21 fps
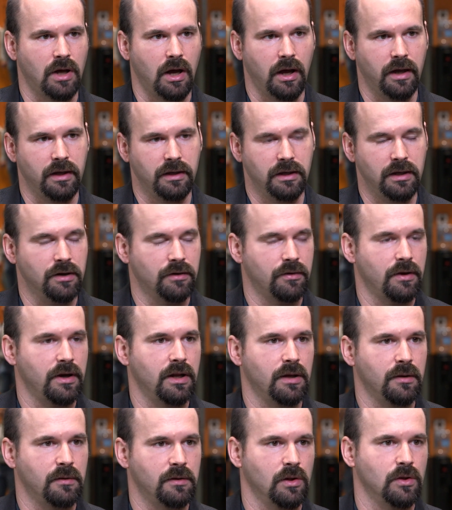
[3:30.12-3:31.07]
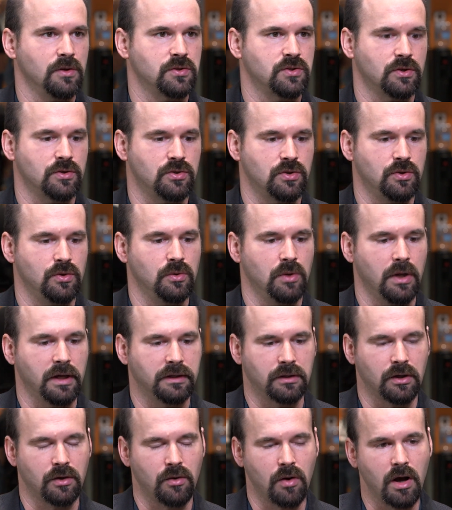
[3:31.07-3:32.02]
uh, integrating closer to
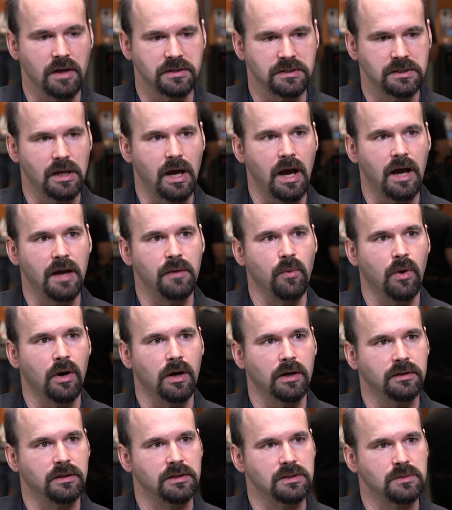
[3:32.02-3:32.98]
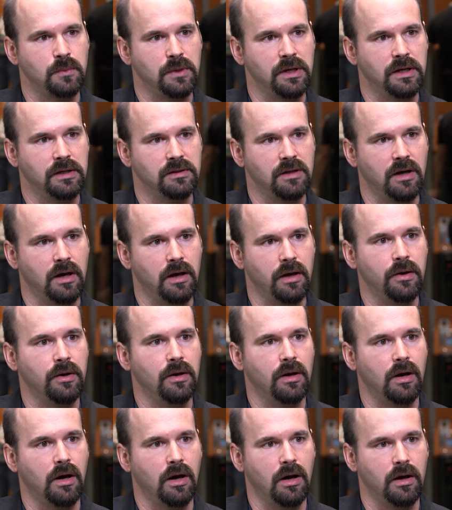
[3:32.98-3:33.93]
like the cross CI work that's being
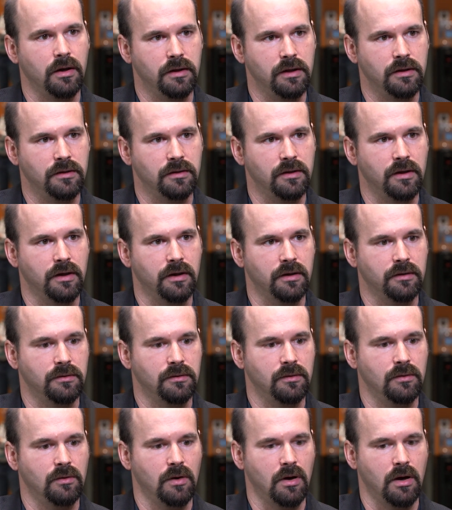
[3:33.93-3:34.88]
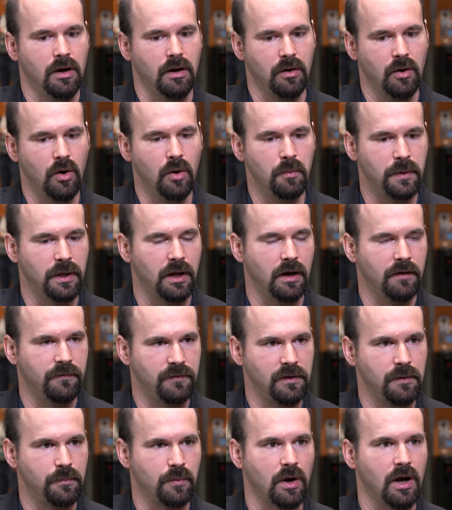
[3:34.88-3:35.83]
done uh, in the uh,
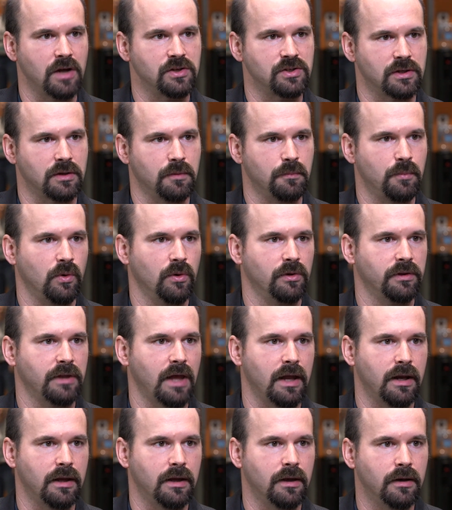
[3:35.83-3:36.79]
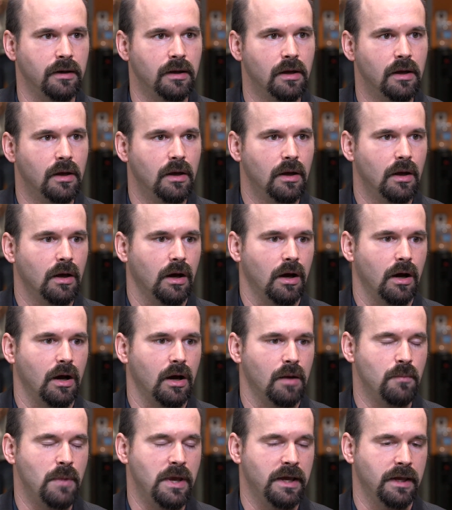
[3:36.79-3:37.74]
OPNFV project and pulling that in,
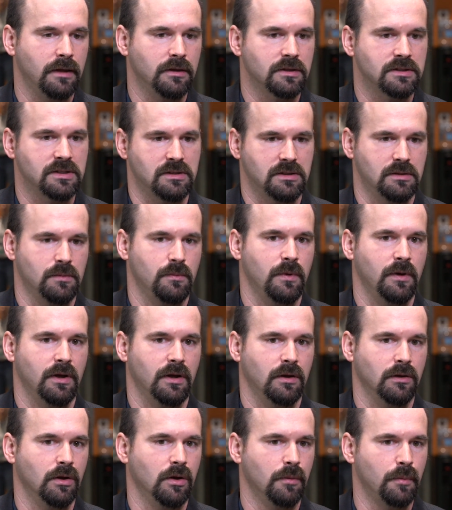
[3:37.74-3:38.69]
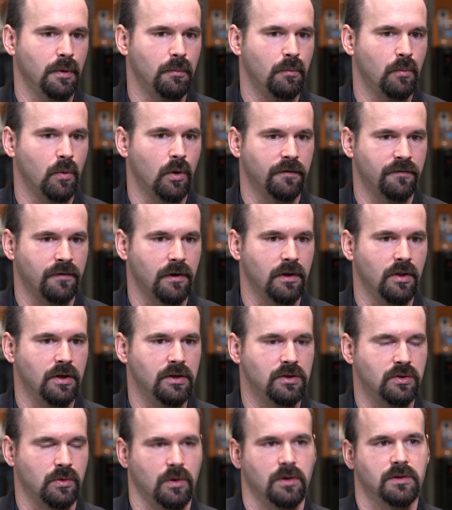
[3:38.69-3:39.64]
uh, making the system a little bit more
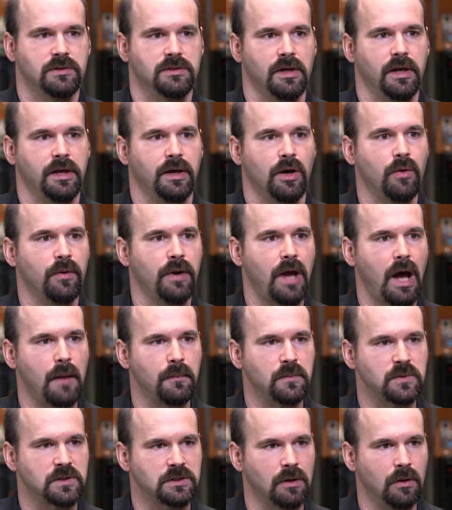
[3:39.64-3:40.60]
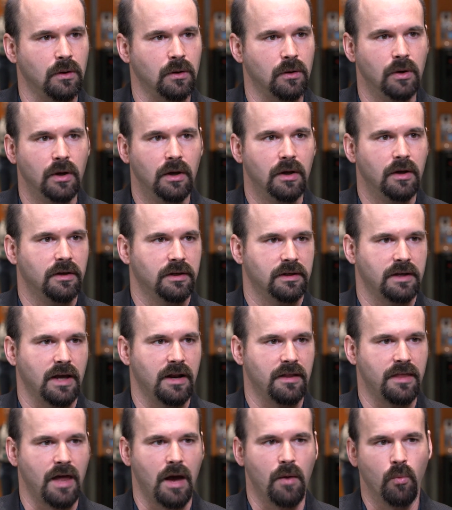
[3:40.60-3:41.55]
friendly towards like ONAP. So
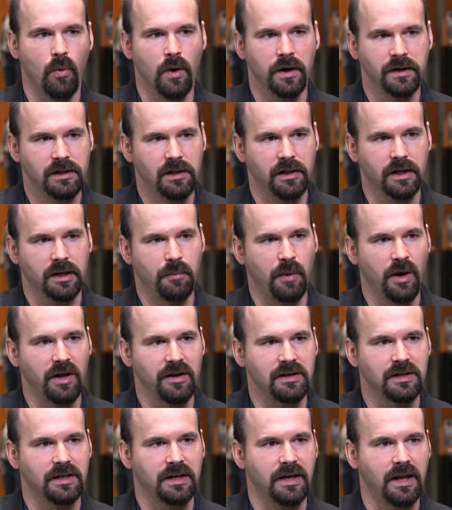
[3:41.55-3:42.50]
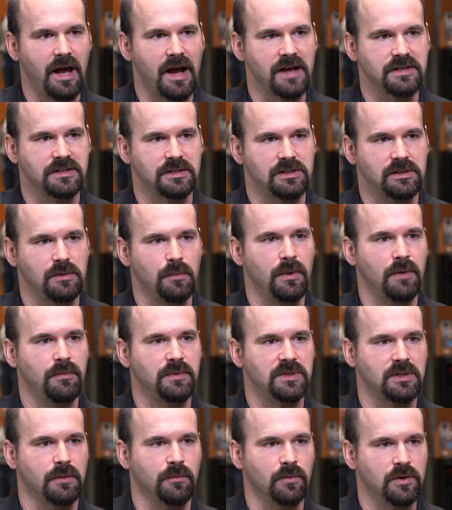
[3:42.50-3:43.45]
kind of that one click button to get access to
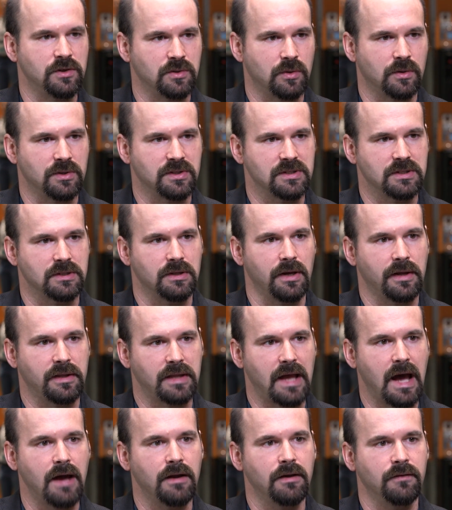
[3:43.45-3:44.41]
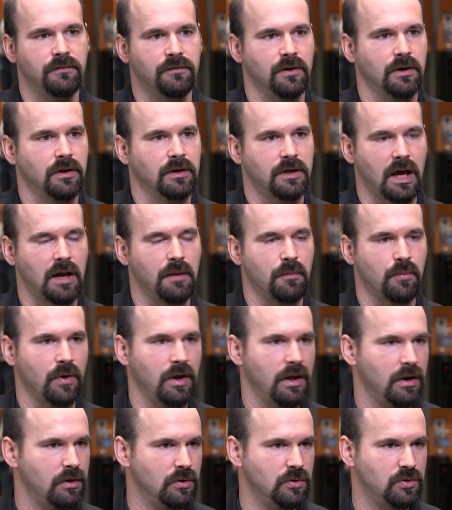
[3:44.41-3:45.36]
maybe some resources like that if you're kind of
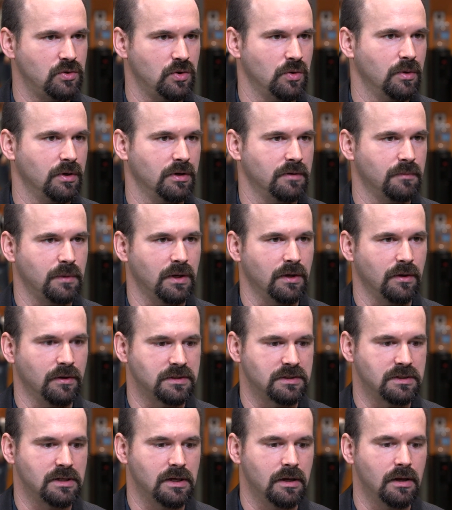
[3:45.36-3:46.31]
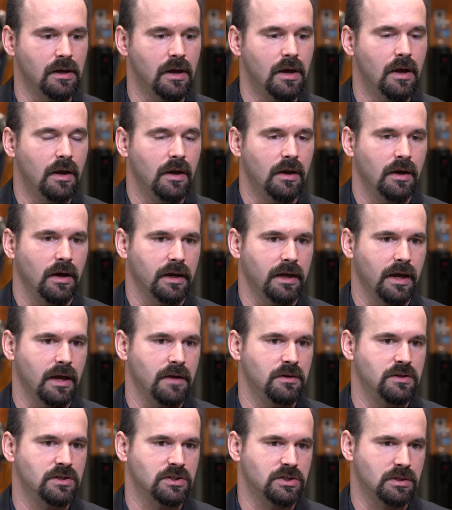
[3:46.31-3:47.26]
brand new to it and be able to see it.
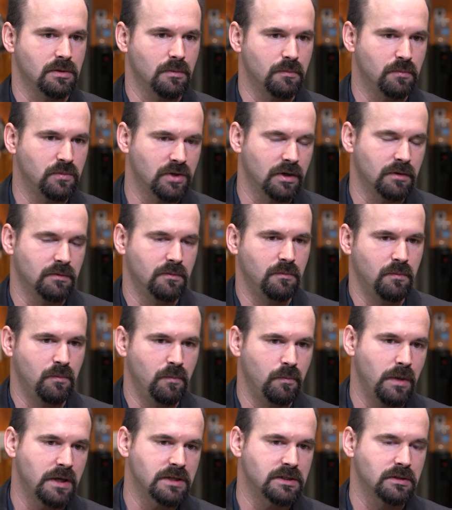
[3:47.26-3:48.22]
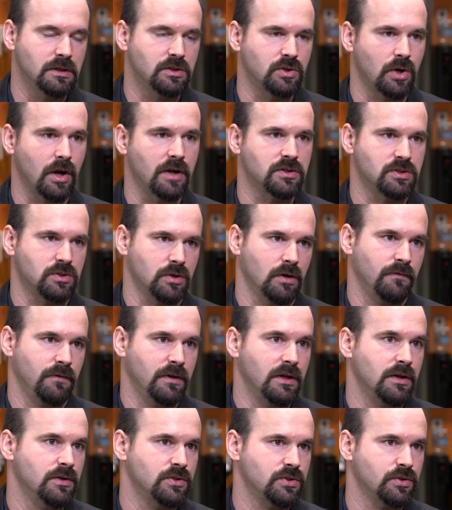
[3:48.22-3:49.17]
Again, just to, to basically try to serve
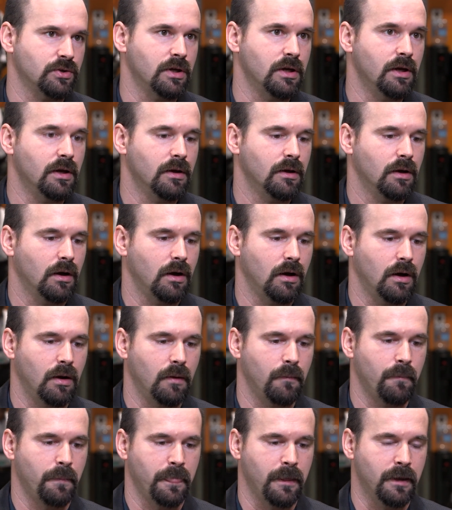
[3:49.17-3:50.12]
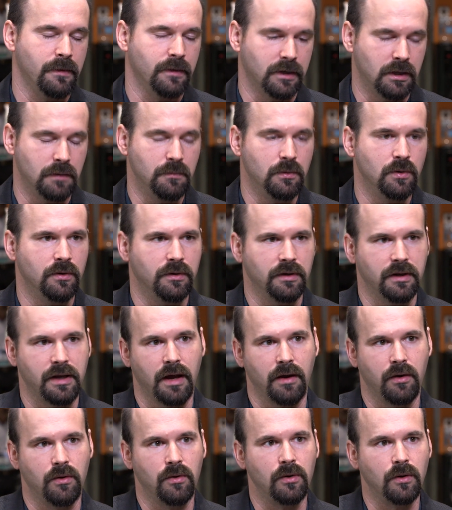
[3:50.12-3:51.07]
the industry um, and the community
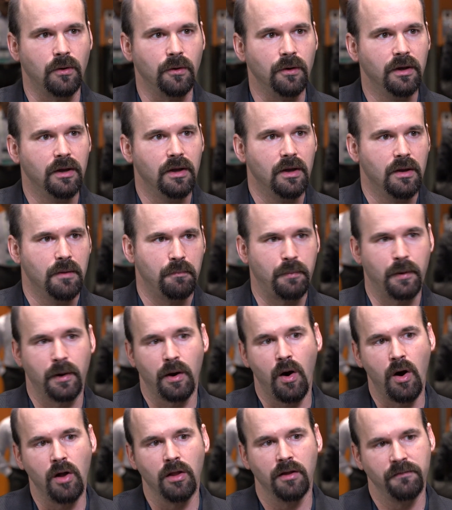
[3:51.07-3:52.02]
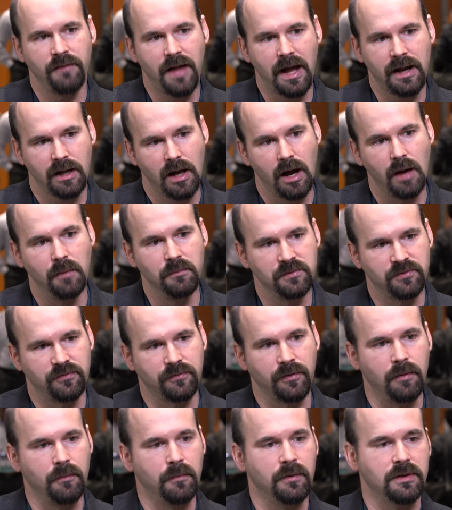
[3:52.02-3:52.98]
at whole. But all of that comes
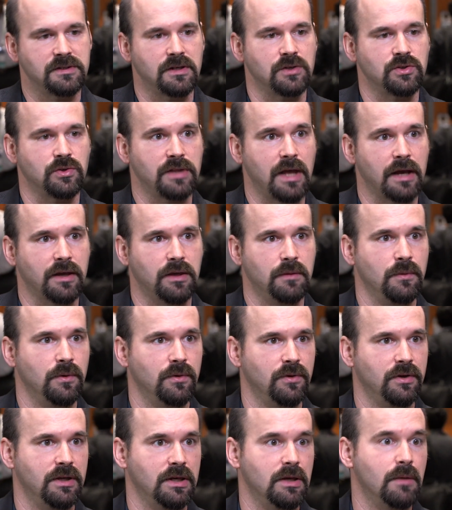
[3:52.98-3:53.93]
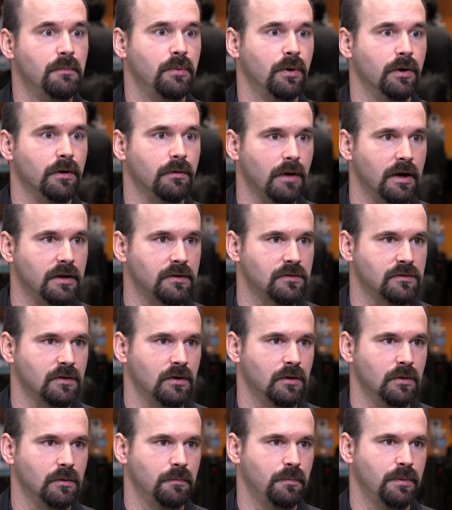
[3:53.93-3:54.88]
from essentially that community input, right?
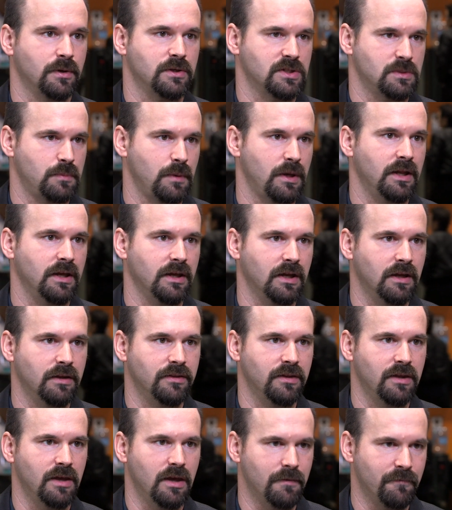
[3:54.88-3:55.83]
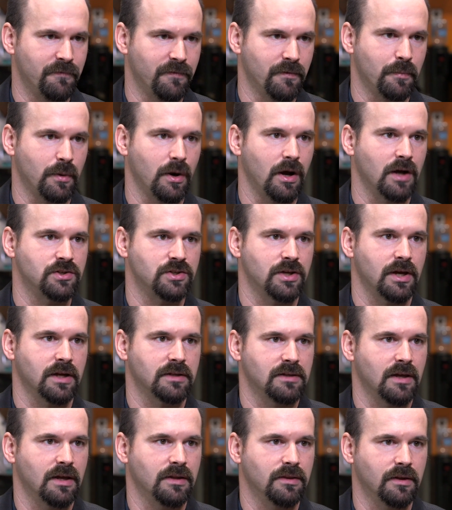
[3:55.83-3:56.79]
So participating in the infra
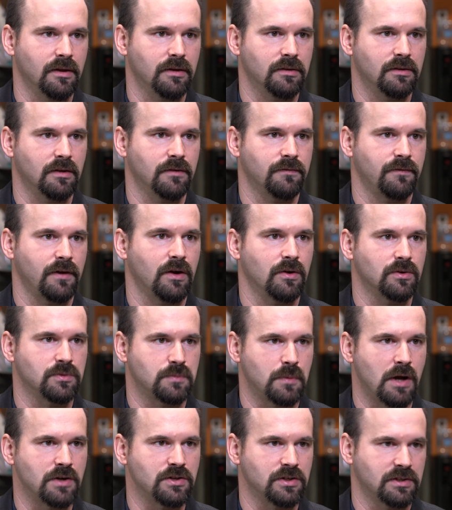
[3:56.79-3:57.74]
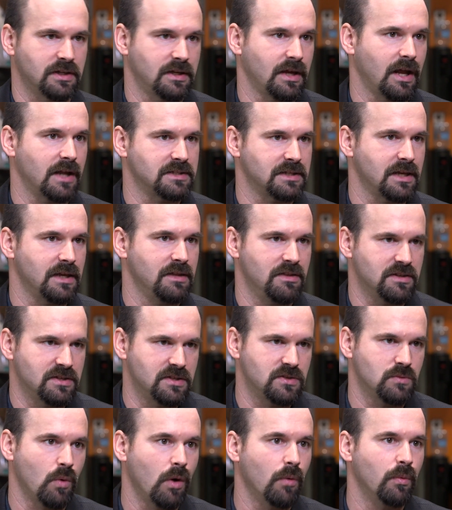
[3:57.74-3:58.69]
project and the, the Pharos project to kind of say
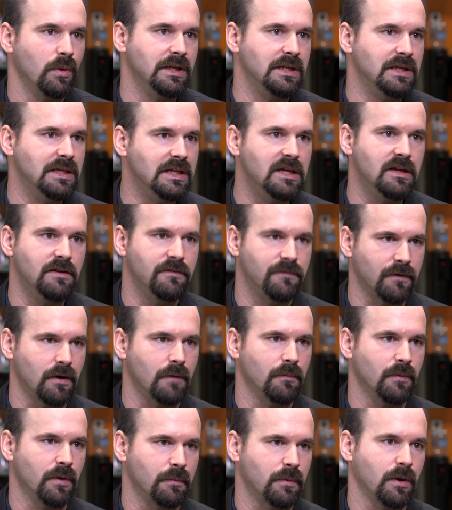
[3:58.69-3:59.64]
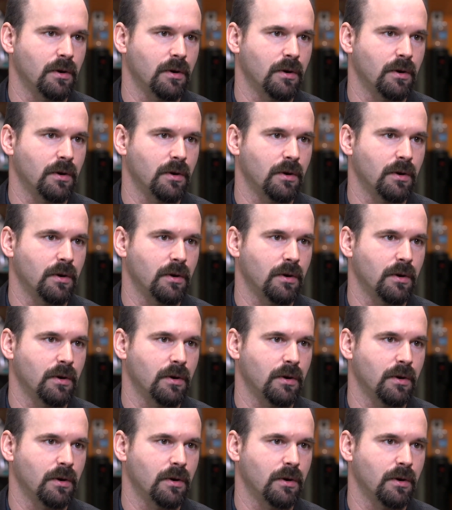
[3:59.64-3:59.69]
this is what we need from the